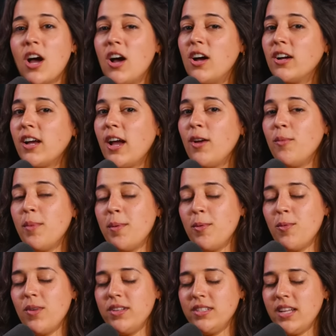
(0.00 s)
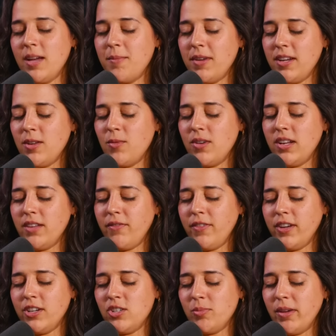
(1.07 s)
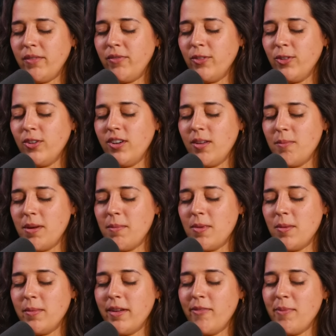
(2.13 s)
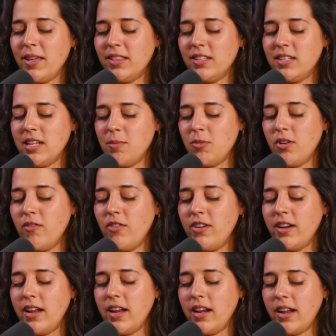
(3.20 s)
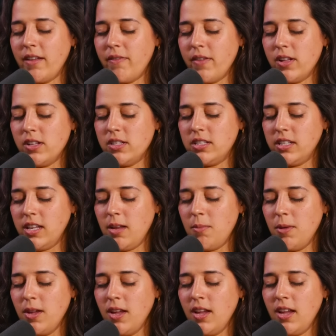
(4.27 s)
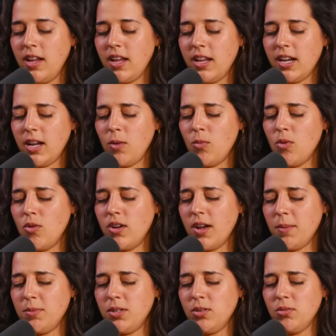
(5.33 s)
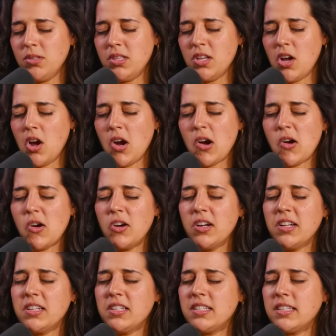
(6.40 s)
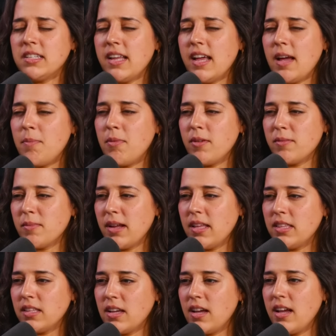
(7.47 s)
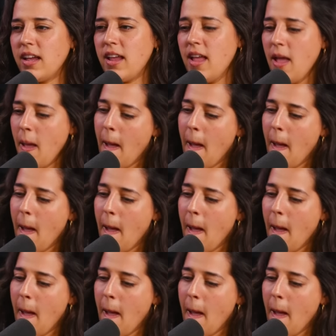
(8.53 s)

Dog. I remember one time I didn't want to finish my food and my mom left me at the table overnight and I fell asleep and I woke up to the hardest slap on my thigh.